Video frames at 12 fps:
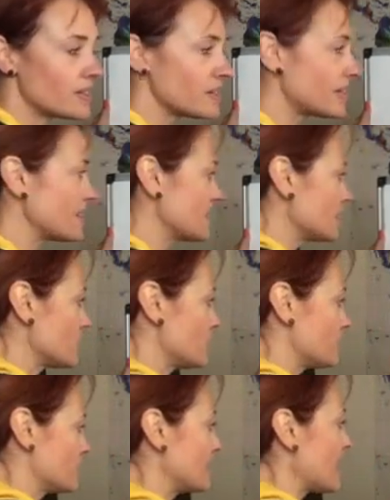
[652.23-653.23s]
this is
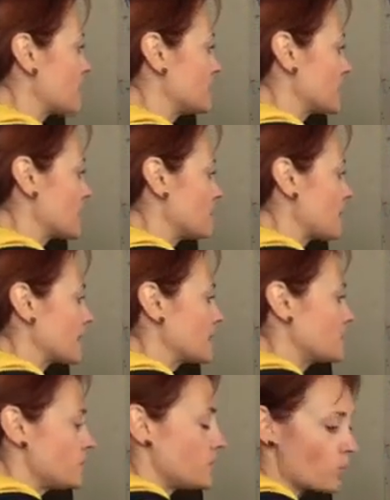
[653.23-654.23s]
now digging back
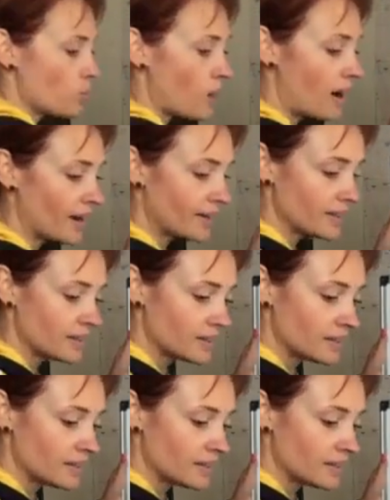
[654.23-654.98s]
into your why.